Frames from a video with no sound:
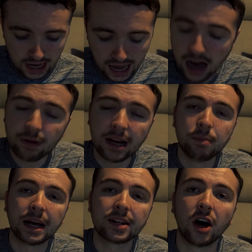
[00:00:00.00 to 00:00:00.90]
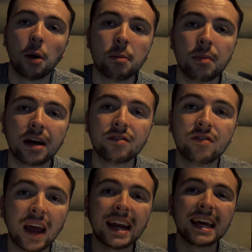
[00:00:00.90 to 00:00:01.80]
I went and picked up my
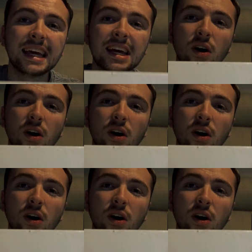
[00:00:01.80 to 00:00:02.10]
very